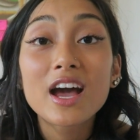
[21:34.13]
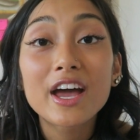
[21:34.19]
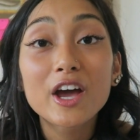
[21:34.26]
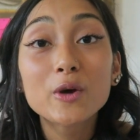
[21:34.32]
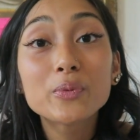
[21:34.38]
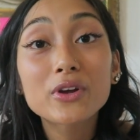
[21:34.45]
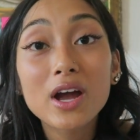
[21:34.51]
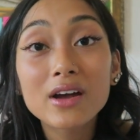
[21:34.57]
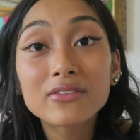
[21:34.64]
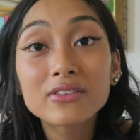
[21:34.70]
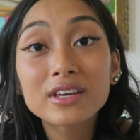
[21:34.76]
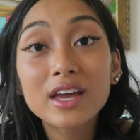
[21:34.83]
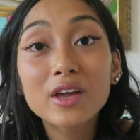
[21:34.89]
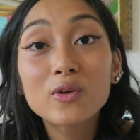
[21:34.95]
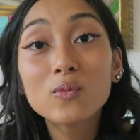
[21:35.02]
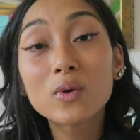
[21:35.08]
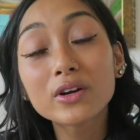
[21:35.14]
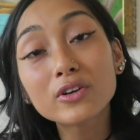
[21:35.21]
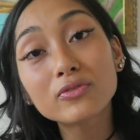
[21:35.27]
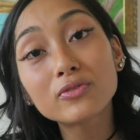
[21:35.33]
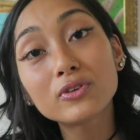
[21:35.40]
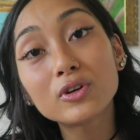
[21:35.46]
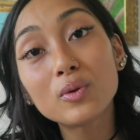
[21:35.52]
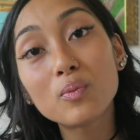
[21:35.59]
I hope you're having a
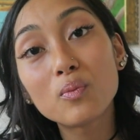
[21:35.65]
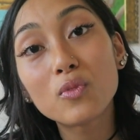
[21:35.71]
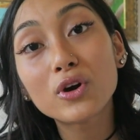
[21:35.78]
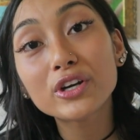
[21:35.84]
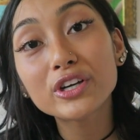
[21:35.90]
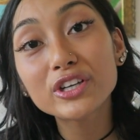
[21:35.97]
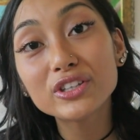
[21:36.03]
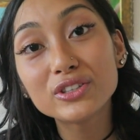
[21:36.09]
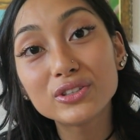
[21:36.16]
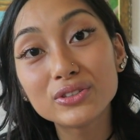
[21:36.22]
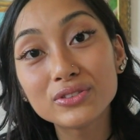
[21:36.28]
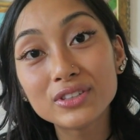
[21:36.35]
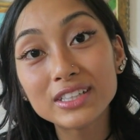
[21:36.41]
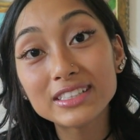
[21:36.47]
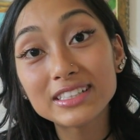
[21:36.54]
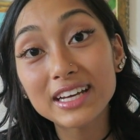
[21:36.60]
wonderful morning, noon,